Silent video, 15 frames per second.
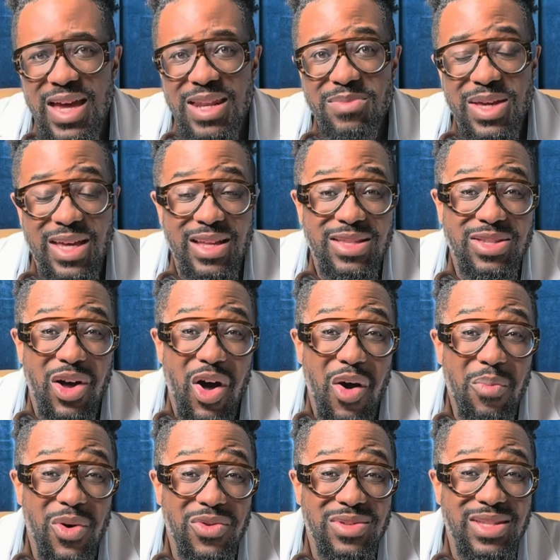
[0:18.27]
it begins
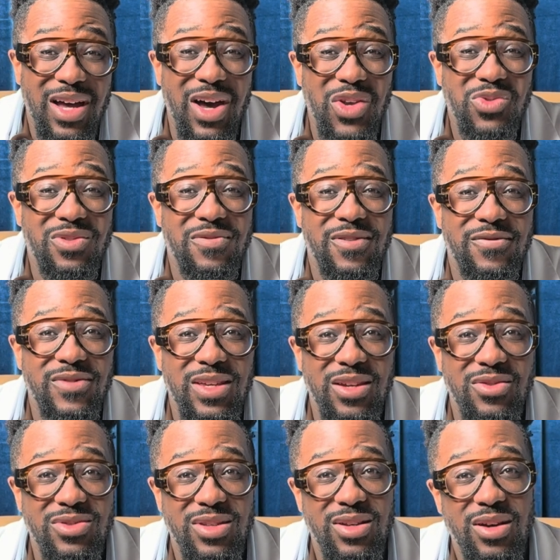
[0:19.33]
almost 150
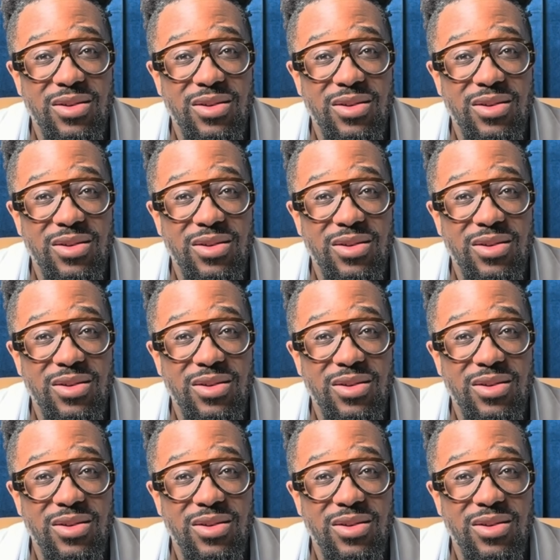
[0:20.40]
years ago,